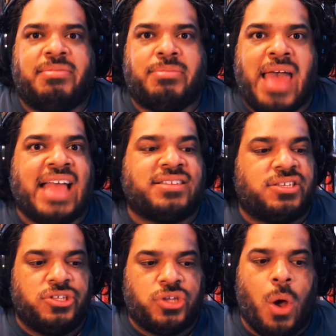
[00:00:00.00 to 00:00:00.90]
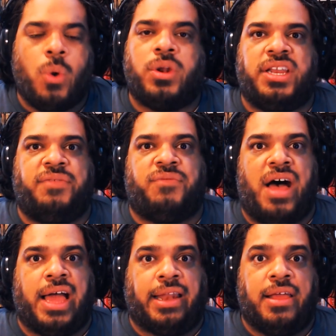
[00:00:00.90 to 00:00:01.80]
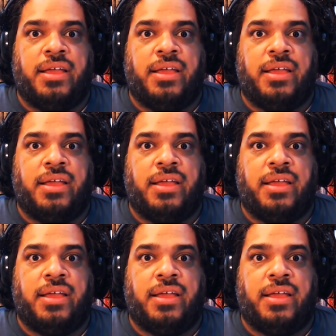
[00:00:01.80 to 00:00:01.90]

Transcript: That's totally fine.